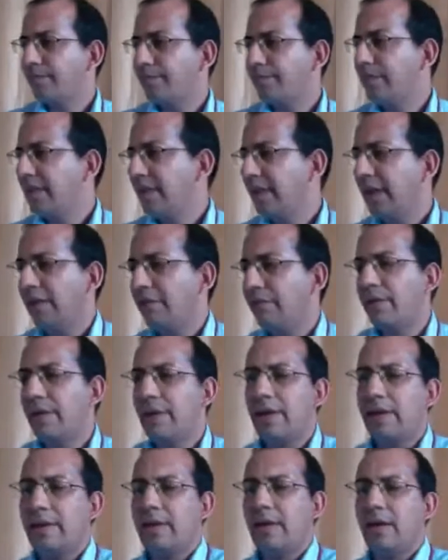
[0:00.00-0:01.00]
the
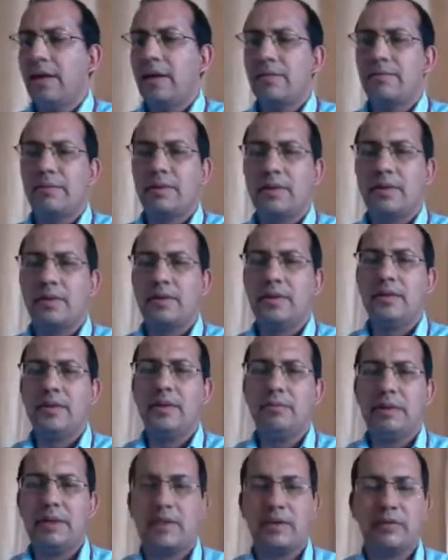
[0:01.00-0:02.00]
FTIR, but in a
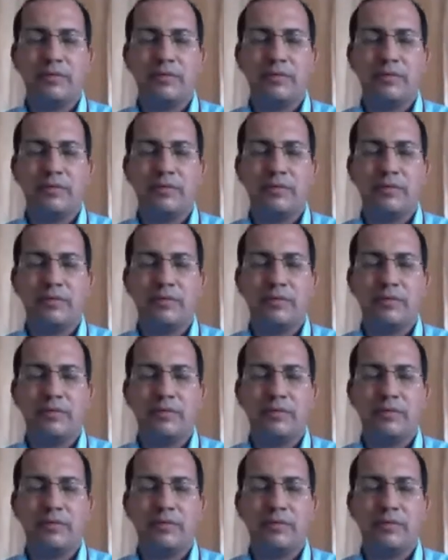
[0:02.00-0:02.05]
better